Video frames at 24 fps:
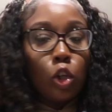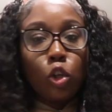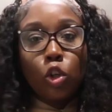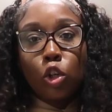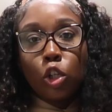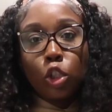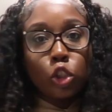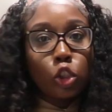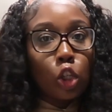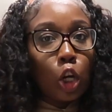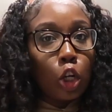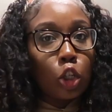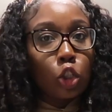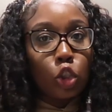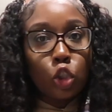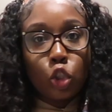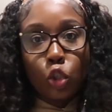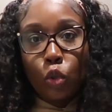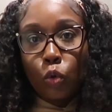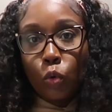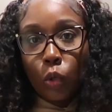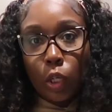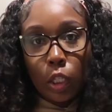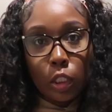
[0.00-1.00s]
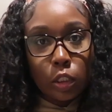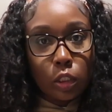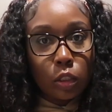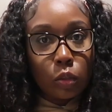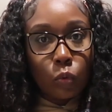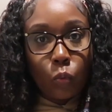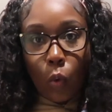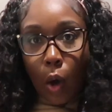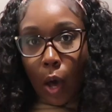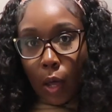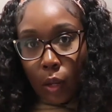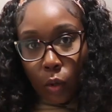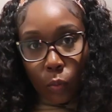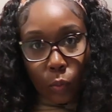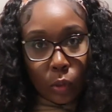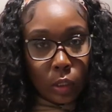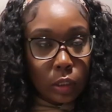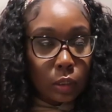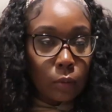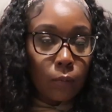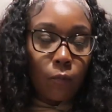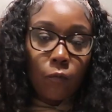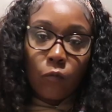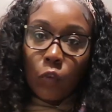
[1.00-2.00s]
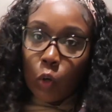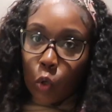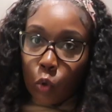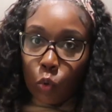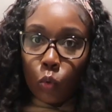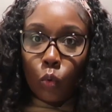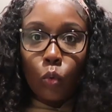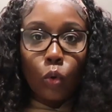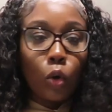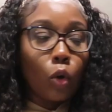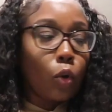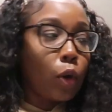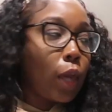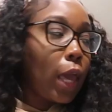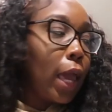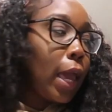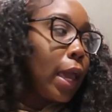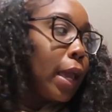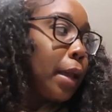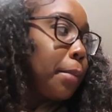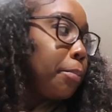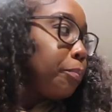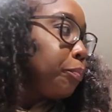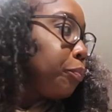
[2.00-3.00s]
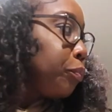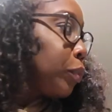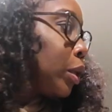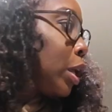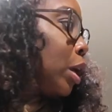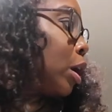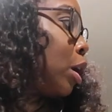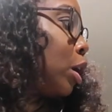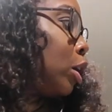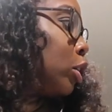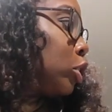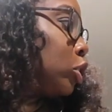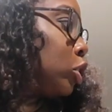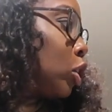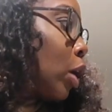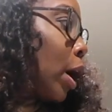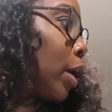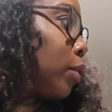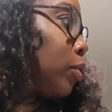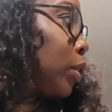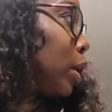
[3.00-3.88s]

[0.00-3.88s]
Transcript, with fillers: you gonna start chewing and swallowing some food, okay? So I